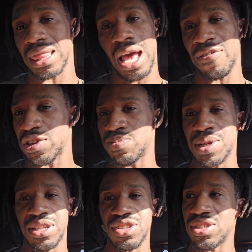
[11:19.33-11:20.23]
life has
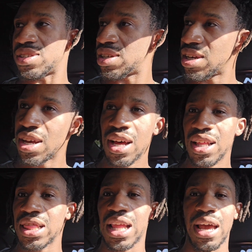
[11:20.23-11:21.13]
been just
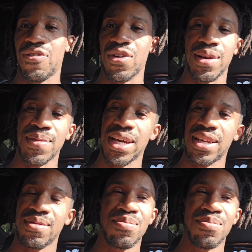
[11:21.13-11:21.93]
lifing, man.